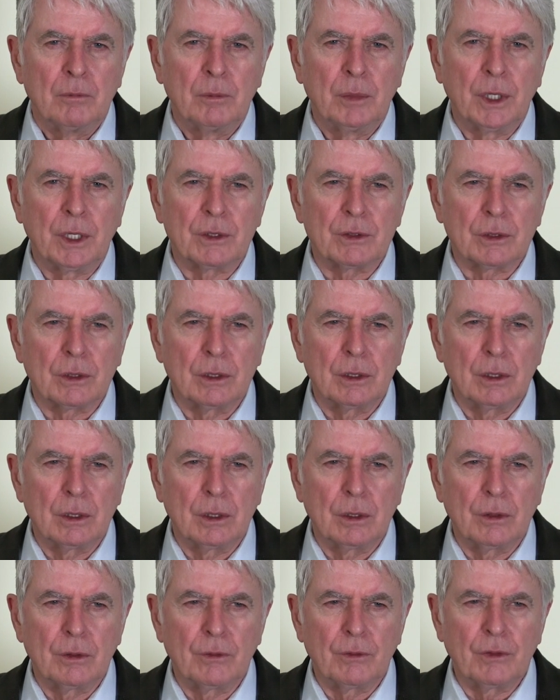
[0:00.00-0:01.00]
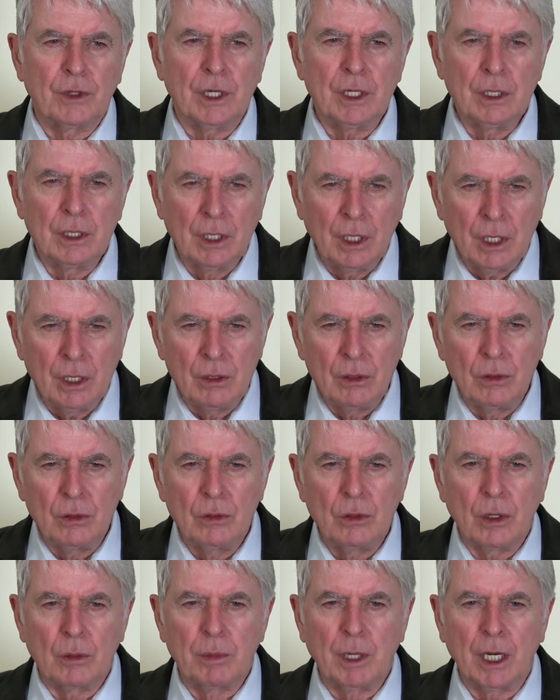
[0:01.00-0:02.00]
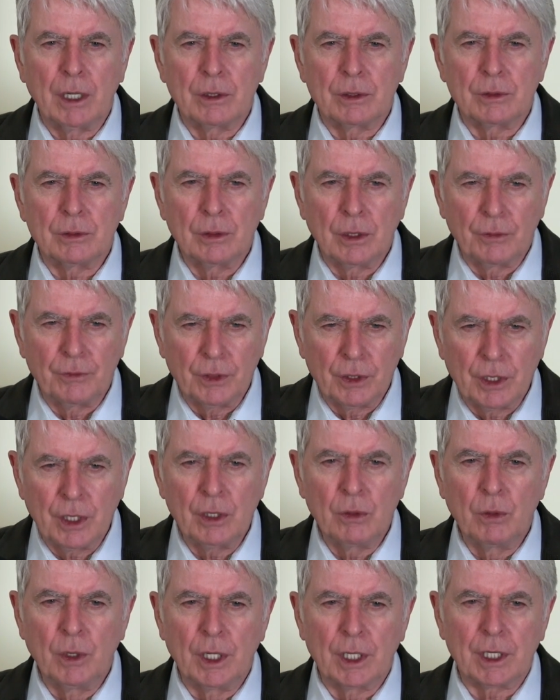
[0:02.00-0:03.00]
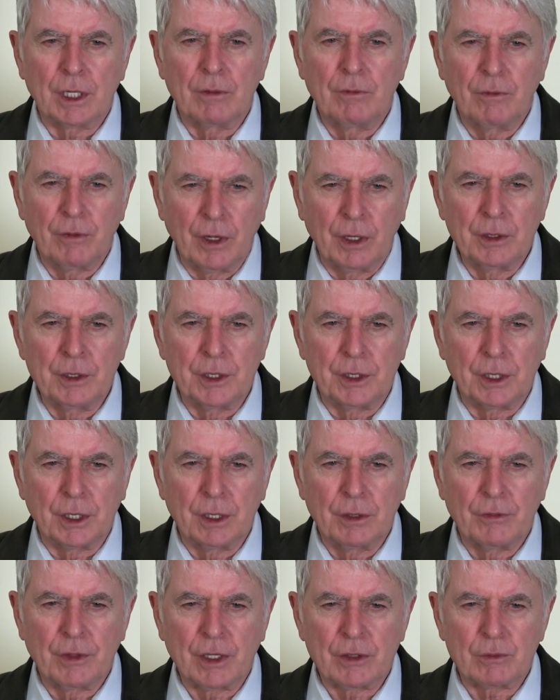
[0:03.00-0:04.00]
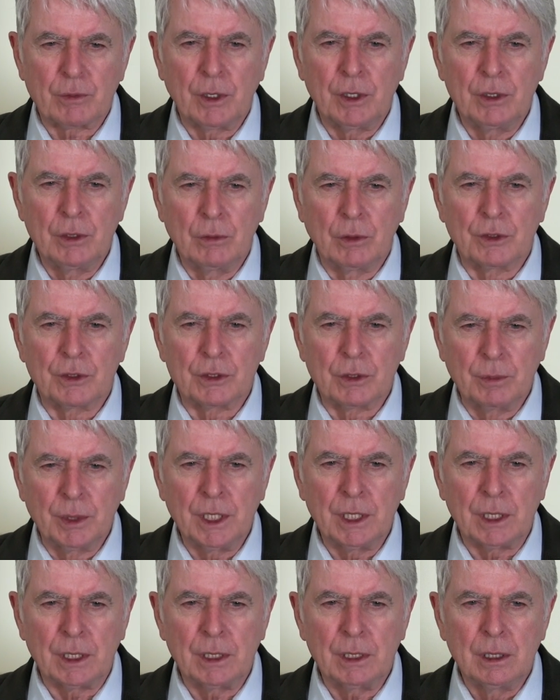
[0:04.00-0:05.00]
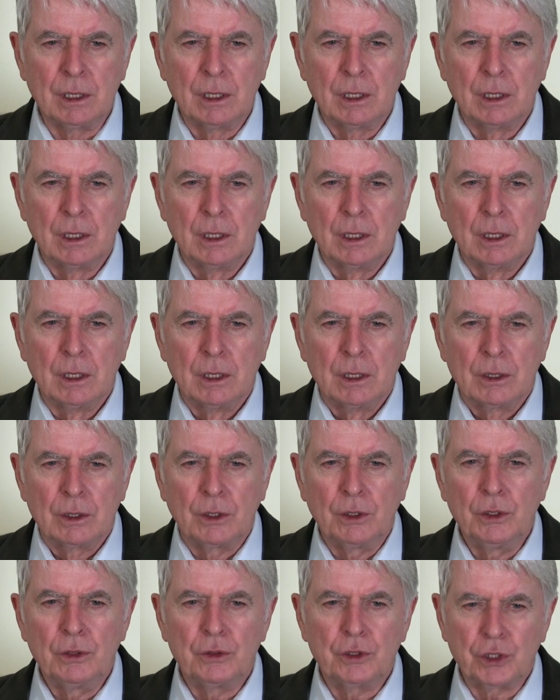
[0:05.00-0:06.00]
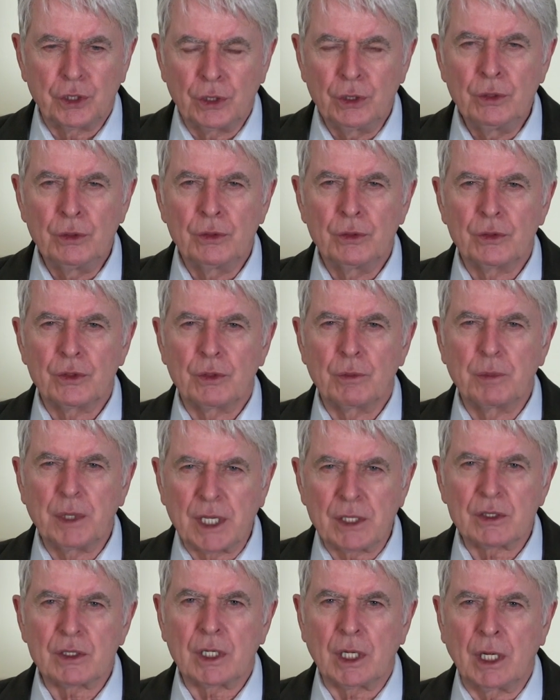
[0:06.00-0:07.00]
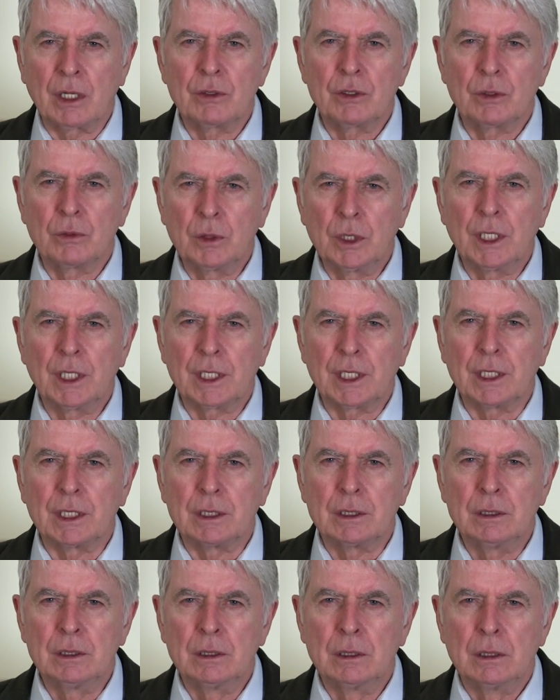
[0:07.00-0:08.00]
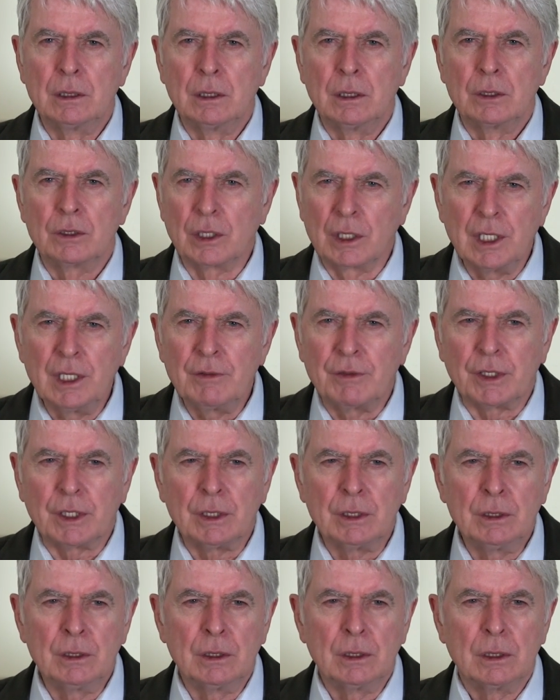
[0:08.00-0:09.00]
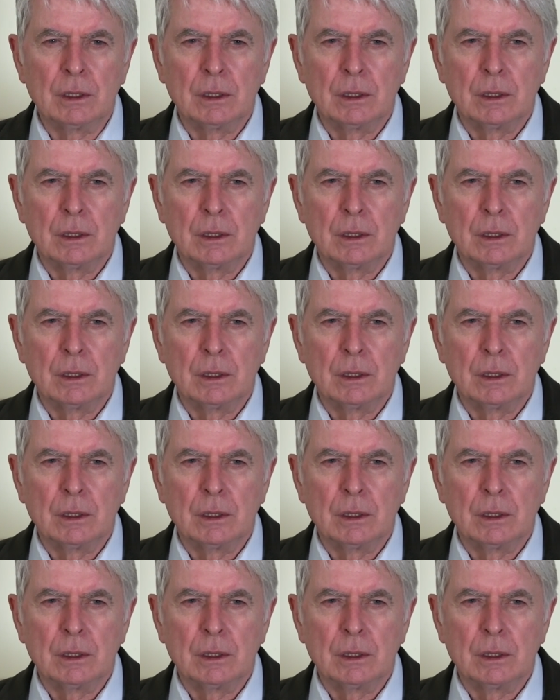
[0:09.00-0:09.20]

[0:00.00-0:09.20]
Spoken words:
But they know about, you know, if you're going to work in Florida, if that's where you want to be, then you choose the best town to work in, to live in.